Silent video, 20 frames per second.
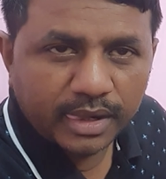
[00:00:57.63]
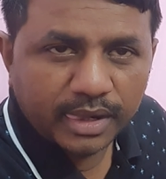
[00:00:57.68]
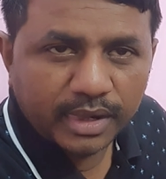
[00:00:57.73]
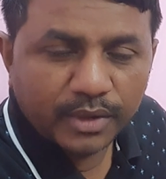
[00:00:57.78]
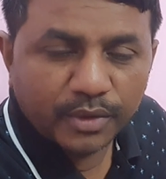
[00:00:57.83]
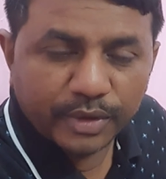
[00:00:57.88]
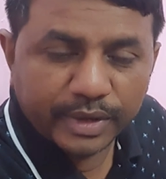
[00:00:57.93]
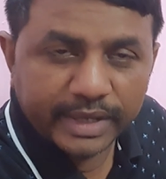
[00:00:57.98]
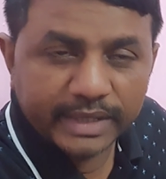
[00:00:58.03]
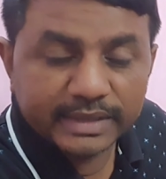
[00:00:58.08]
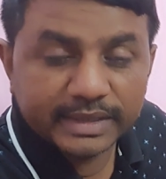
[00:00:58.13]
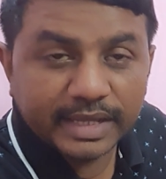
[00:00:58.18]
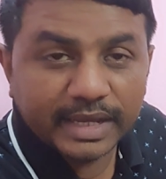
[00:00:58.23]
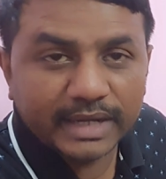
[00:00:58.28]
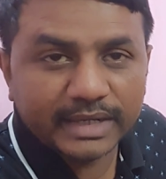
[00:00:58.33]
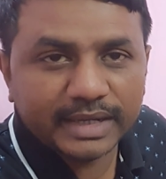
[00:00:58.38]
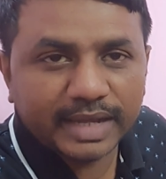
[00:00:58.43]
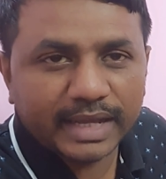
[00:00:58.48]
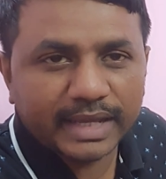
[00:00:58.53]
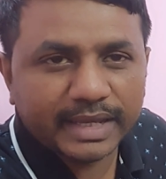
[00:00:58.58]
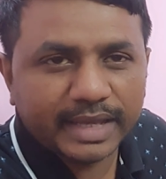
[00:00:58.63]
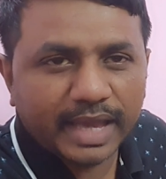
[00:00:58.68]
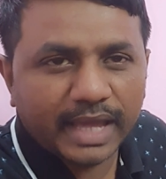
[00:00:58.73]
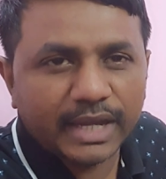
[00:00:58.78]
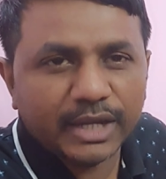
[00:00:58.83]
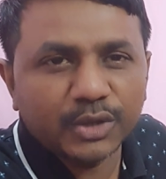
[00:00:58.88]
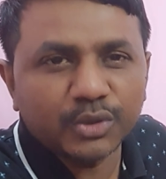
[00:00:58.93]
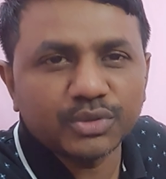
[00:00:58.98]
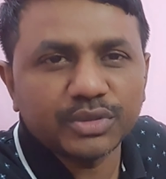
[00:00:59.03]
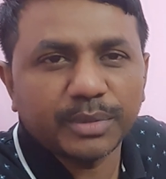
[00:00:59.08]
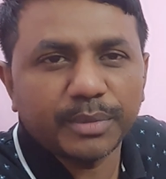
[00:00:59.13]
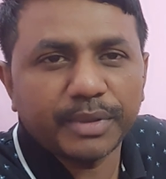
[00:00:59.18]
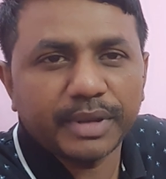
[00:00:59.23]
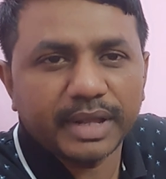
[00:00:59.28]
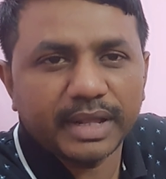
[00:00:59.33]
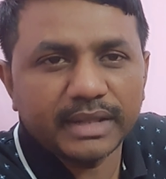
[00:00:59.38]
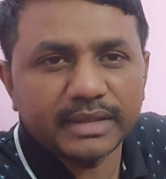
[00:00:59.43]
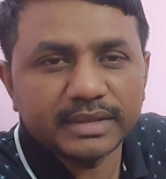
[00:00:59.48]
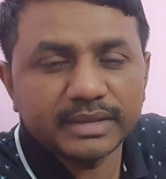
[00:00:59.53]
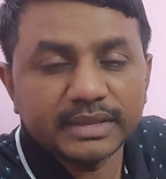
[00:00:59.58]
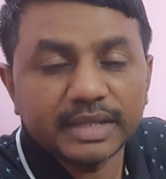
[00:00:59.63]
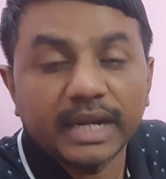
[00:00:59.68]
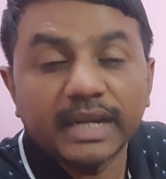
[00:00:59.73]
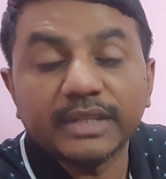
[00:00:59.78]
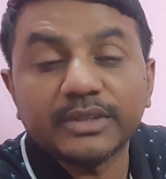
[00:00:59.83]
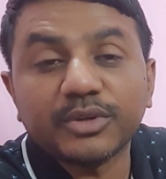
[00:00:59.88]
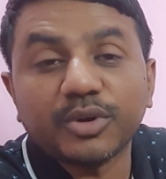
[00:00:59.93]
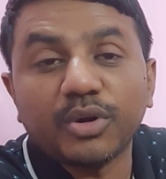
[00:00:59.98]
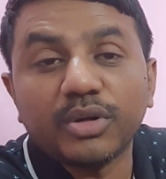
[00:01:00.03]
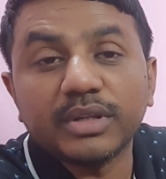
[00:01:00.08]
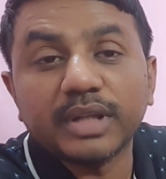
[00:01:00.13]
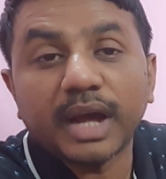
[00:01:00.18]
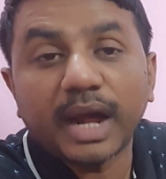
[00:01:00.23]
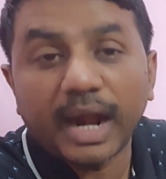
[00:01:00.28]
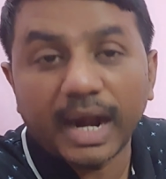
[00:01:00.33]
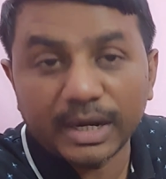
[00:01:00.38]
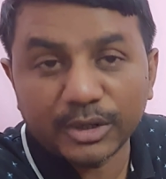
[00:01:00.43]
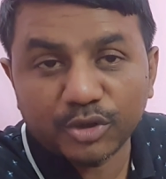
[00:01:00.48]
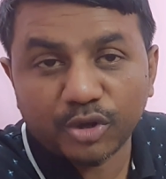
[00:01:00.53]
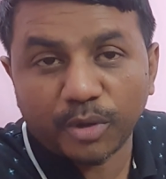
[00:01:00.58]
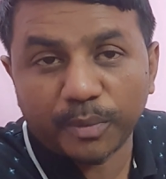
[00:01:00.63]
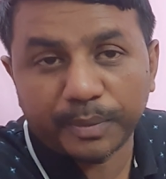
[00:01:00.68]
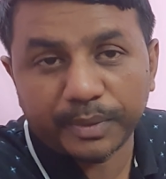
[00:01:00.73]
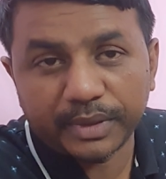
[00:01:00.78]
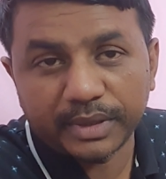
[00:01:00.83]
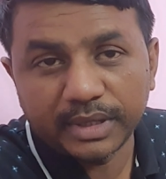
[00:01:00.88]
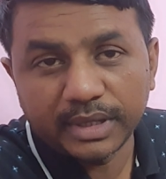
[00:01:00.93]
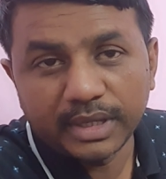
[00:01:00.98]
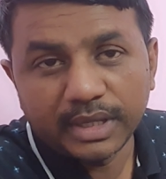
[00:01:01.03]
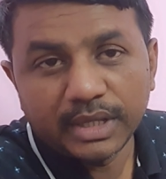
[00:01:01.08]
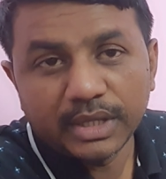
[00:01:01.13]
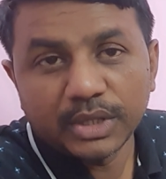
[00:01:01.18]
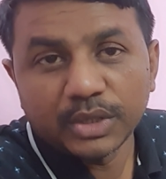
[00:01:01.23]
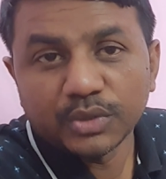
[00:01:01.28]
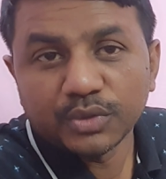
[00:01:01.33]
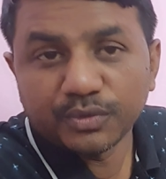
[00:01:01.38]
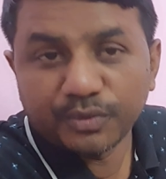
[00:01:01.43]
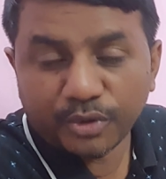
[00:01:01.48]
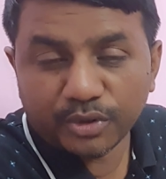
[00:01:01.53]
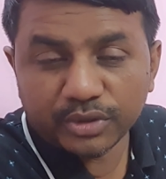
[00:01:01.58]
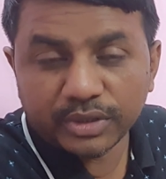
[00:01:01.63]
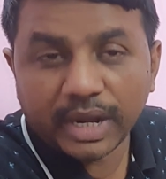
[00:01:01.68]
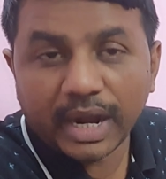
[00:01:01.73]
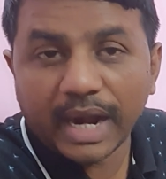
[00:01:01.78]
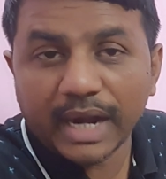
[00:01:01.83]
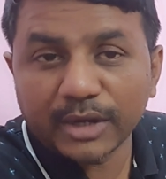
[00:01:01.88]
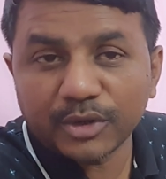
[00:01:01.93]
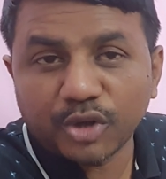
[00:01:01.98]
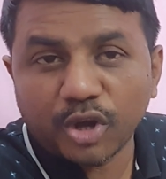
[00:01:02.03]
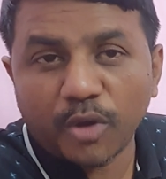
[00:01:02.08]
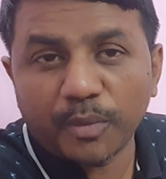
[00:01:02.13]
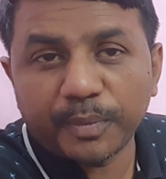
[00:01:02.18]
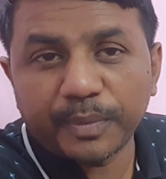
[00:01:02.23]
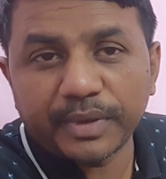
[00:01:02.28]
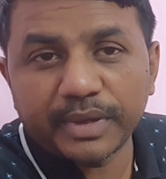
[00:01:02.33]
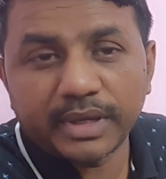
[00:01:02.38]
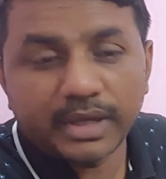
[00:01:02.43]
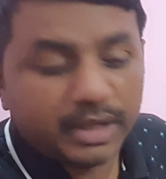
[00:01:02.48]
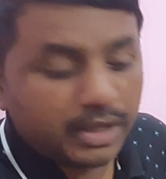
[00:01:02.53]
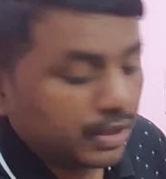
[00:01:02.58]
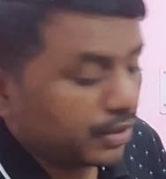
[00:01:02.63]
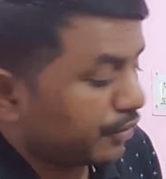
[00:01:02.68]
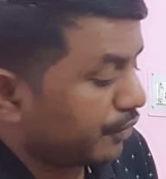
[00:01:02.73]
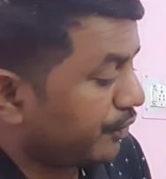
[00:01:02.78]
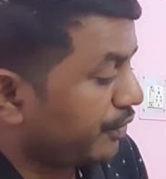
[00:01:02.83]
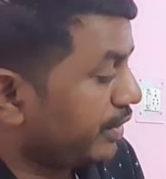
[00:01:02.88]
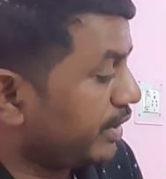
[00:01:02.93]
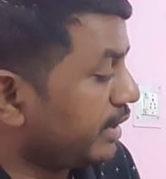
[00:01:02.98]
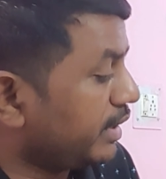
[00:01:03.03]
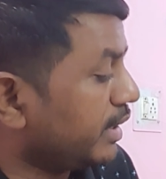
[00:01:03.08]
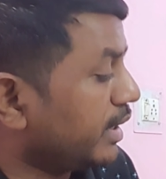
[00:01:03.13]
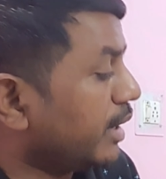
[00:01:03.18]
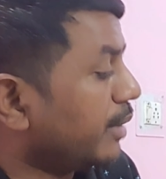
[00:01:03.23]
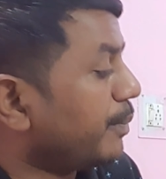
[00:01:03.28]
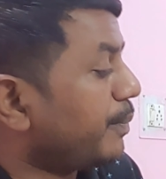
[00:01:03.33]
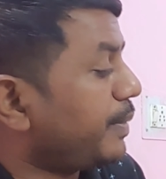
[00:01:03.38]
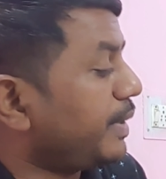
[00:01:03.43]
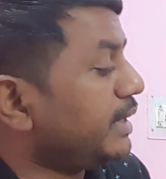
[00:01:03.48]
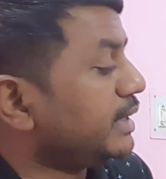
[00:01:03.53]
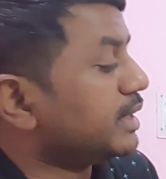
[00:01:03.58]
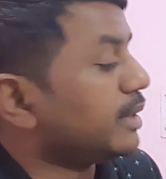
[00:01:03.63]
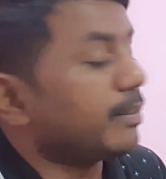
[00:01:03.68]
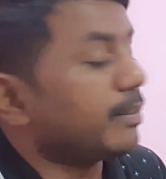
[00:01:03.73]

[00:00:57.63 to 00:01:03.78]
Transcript: okay, that I carry to somewhere else, that is called the hard copy. For the hard copy, we print the